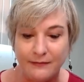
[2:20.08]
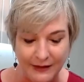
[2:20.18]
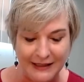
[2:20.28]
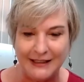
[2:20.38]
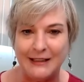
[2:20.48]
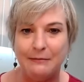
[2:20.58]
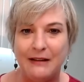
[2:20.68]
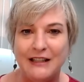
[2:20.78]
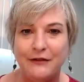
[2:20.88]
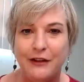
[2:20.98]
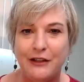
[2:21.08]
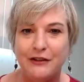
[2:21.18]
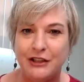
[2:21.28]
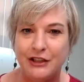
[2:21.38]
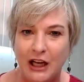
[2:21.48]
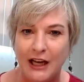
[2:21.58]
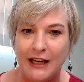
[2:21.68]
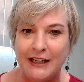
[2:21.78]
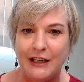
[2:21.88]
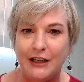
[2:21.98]
This is the place for you to
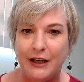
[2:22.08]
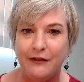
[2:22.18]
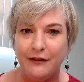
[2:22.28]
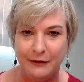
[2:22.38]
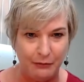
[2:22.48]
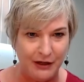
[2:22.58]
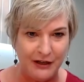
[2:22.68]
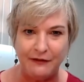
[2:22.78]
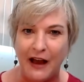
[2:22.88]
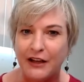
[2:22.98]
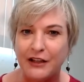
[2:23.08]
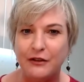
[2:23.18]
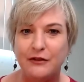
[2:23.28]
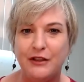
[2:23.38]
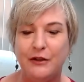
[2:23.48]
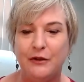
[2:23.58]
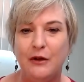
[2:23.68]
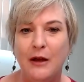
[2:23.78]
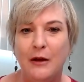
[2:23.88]
shine, uh, bring value to